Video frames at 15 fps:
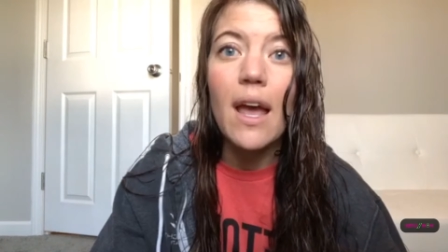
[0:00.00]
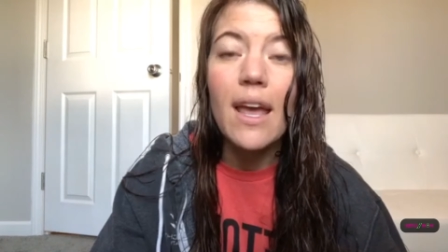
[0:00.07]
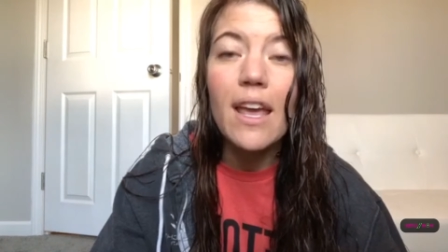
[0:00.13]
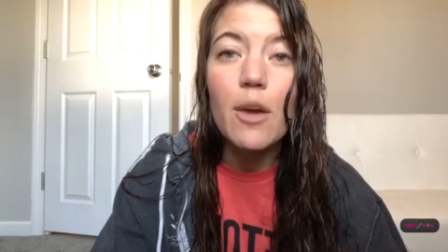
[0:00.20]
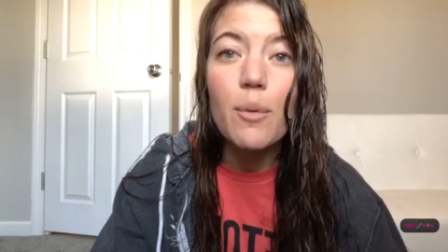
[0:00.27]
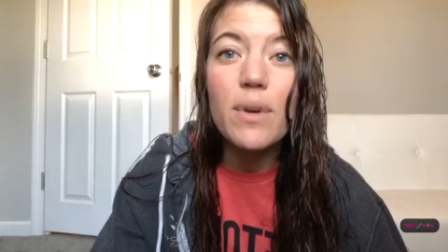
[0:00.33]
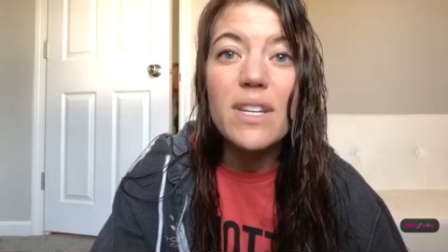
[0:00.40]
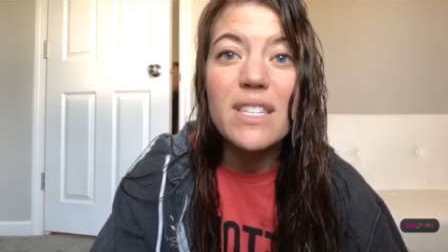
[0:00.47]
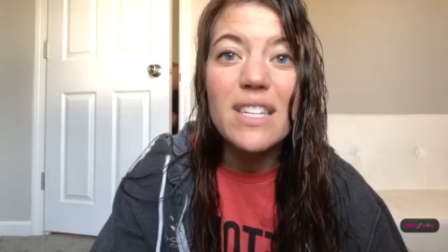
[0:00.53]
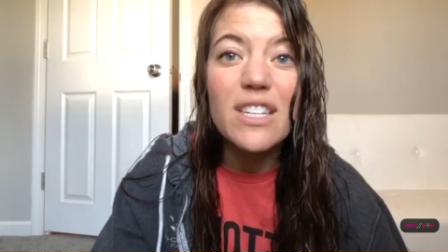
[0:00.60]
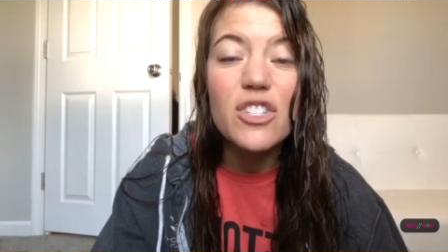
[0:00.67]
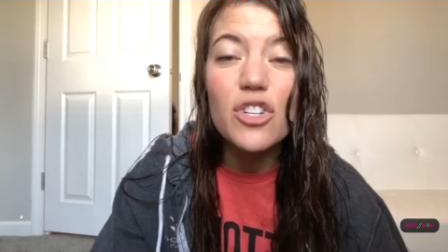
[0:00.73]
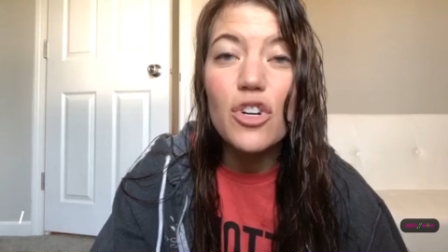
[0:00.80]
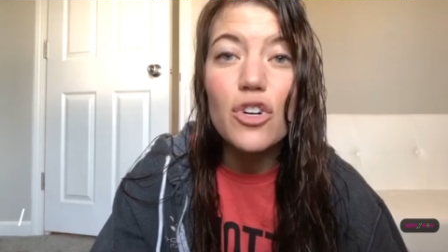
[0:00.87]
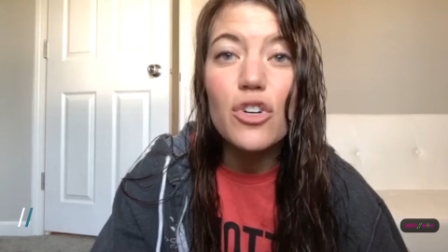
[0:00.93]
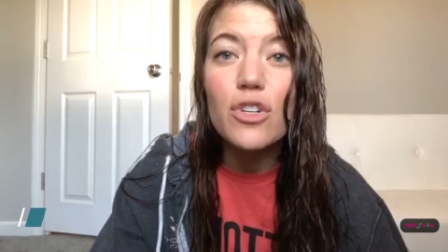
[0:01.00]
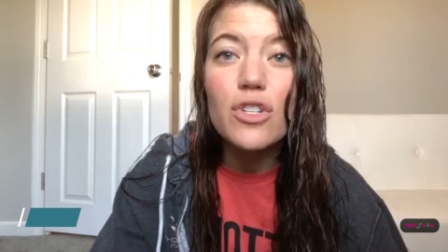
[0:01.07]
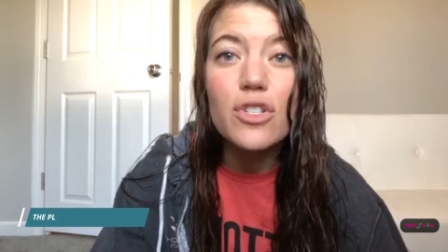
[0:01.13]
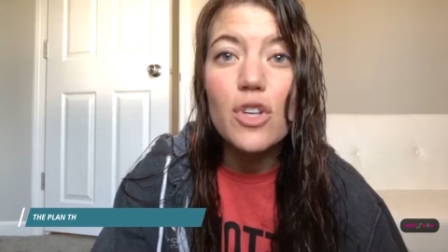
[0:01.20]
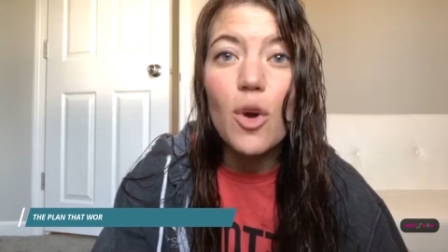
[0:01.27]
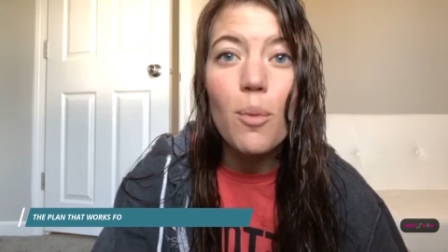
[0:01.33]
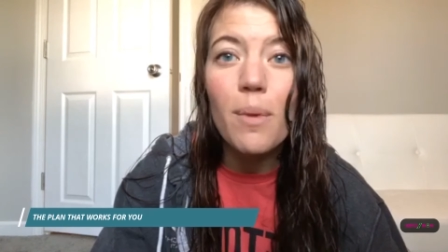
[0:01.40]
it would deter
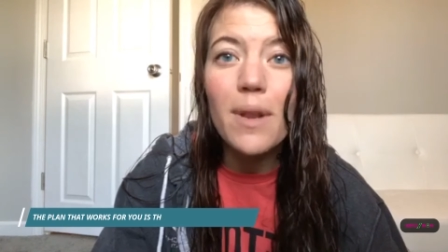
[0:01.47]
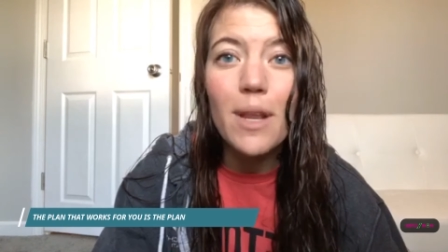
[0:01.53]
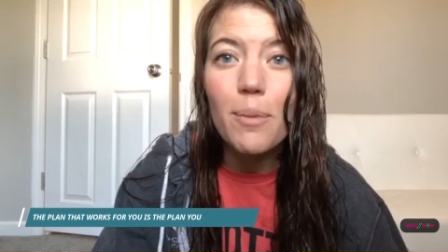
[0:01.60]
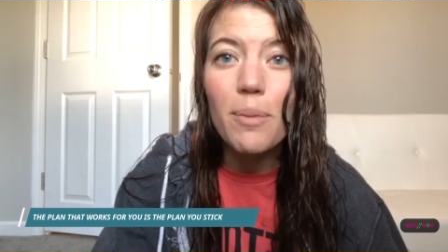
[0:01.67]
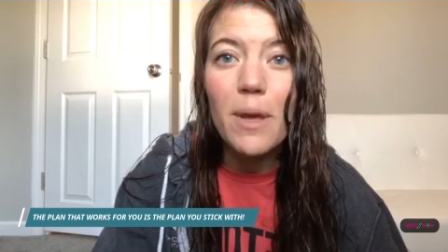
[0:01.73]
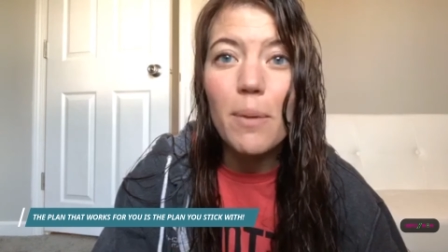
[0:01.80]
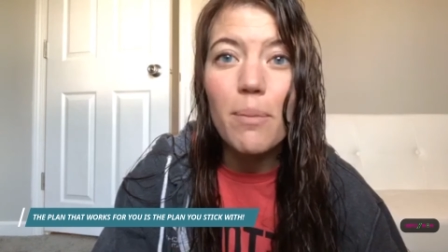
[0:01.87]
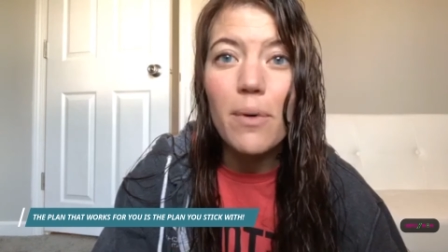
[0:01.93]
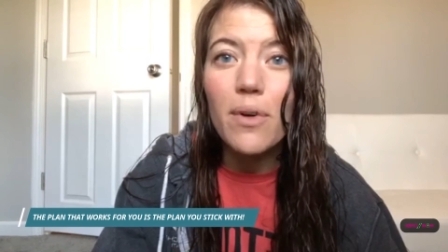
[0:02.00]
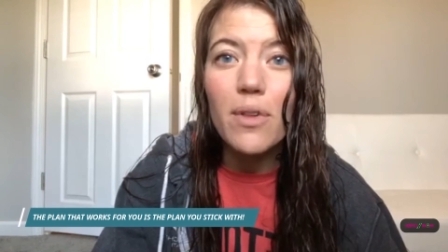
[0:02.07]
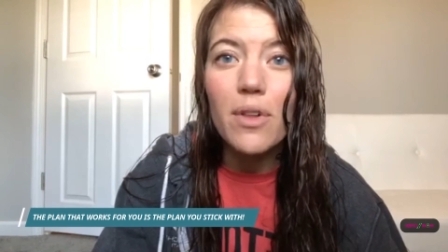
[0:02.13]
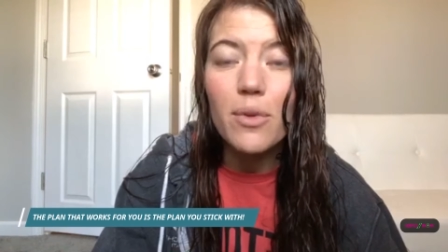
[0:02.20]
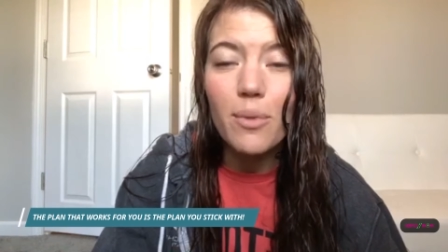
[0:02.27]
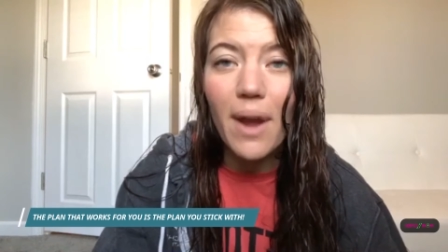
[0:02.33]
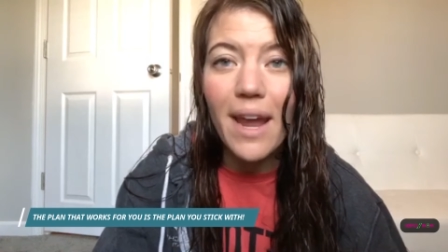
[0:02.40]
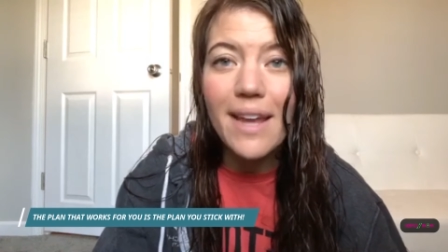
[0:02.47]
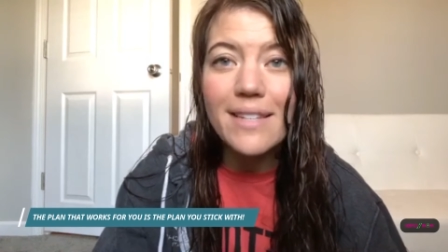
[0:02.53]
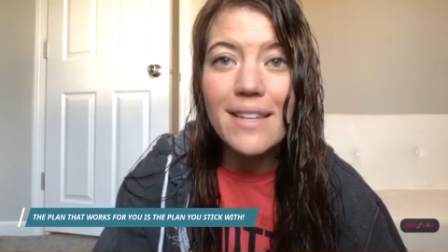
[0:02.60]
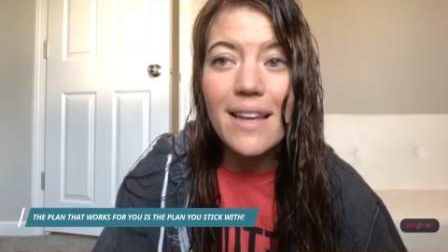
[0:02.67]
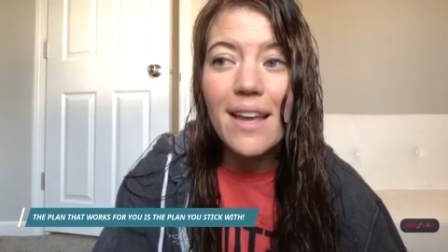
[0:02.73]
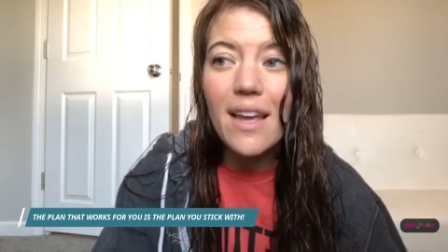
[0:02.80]
so many people, right?